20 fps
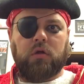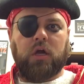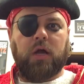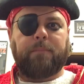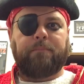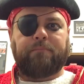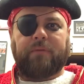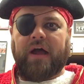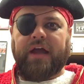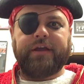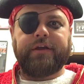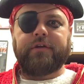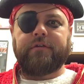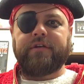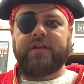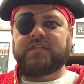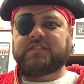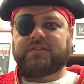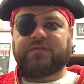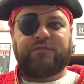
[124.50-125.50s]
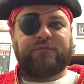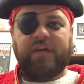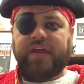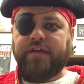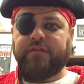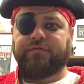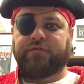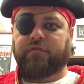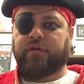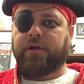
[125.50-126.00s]
A pirate's
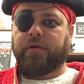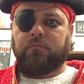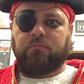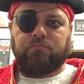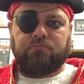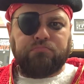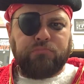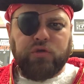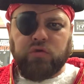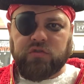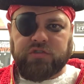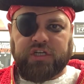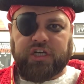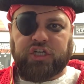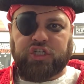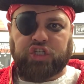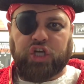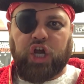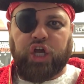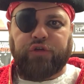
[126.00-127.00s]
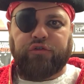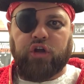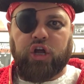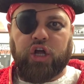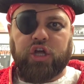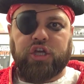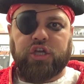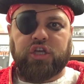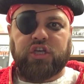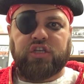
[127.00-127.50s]
favorite music
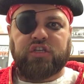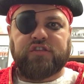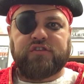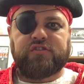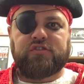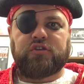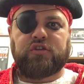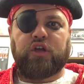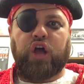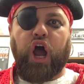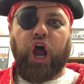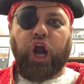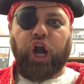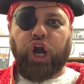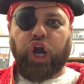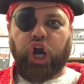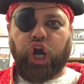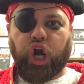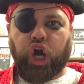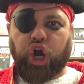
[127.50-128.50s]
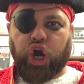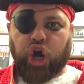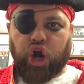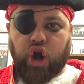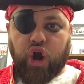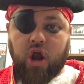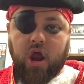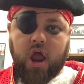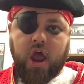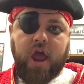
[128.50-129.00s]
genre is
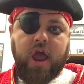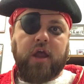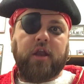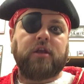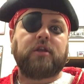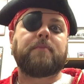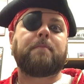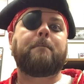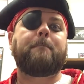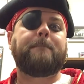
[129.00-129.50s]
R and